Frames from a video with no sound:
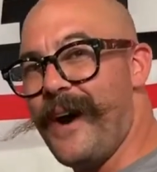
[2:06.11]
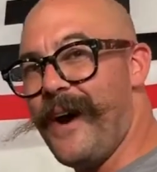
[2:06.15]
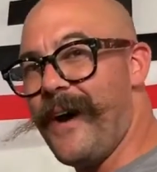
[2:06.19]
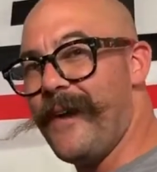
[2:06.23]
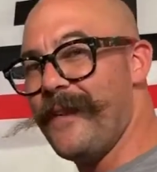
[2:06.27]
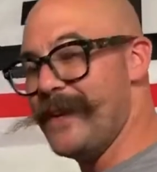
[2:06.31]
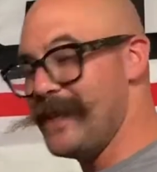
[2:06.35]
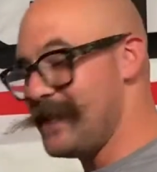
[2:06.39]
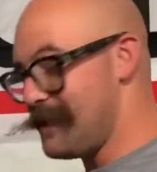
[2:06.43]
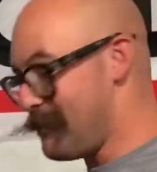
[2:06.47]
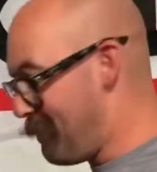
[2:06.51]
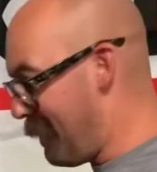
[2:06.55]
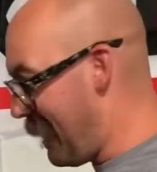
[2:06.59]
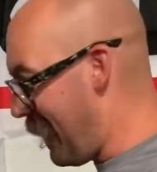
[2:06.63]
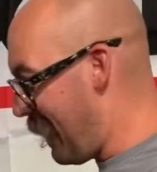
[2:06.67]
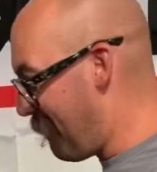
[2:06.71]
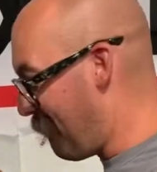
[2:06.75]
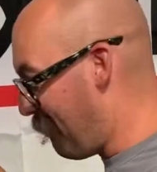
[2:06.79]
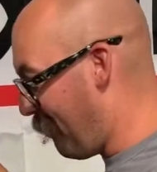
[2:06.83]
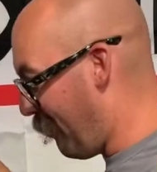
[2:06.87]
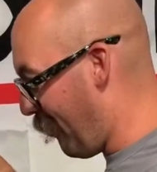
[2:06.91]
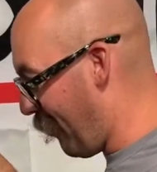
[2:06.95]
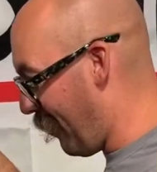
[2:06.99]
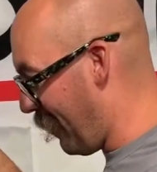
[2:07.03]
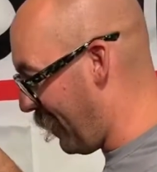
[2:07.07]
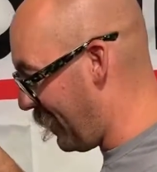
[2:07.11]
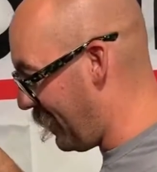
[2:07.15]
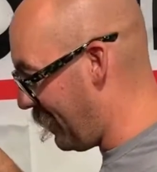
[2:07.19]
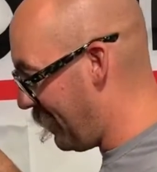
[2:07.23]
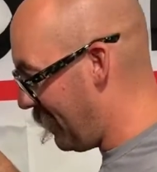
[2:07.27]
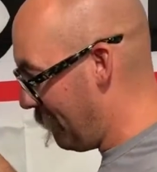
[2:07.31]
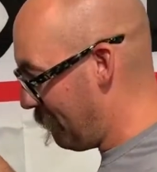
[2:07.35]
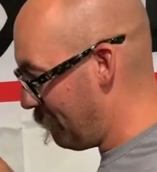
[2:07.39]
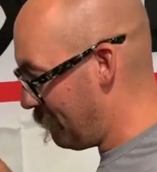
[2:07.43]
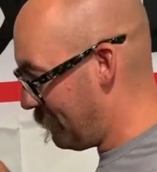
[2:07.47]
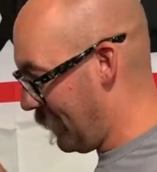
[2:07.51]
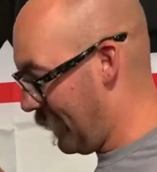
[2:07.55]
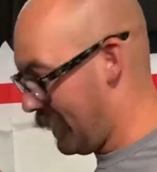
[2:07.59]
on this bad boy,
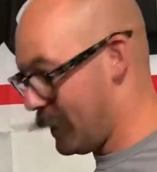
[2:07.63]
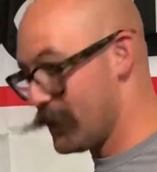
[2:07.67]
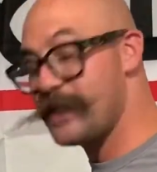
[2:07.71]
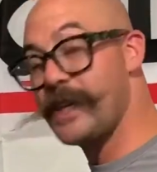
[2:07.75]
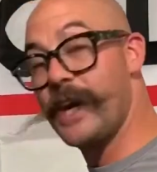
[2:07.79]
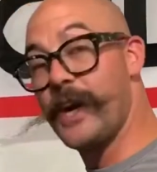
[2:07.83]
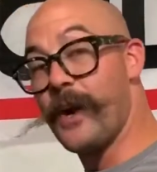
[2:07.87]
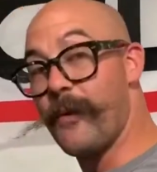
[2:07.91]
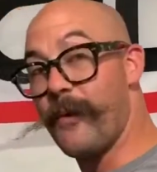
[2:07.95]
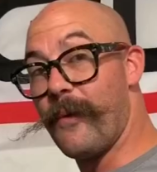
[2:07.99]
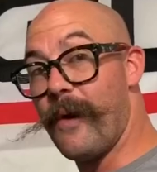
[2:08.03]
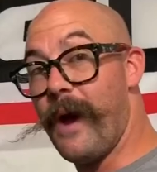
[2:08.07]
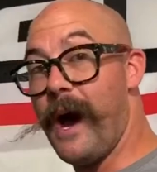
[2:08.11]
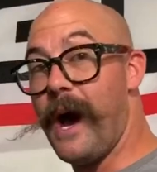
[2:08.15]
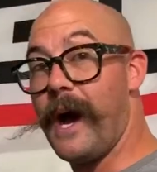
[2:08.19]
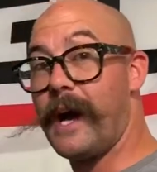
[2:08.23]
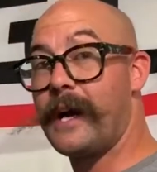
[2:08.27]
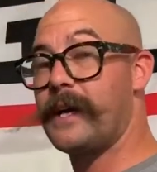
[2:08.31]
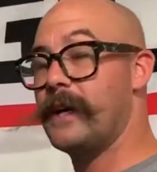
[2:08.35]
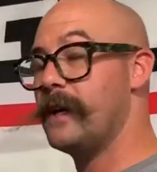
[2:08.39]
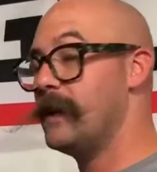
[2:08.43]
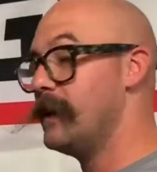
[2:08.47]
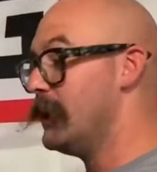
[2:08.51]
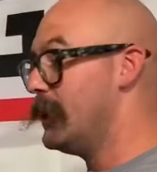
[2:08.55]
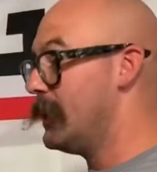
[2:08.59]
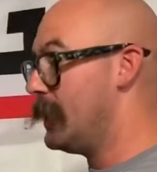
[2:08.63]
and it's gonna rock.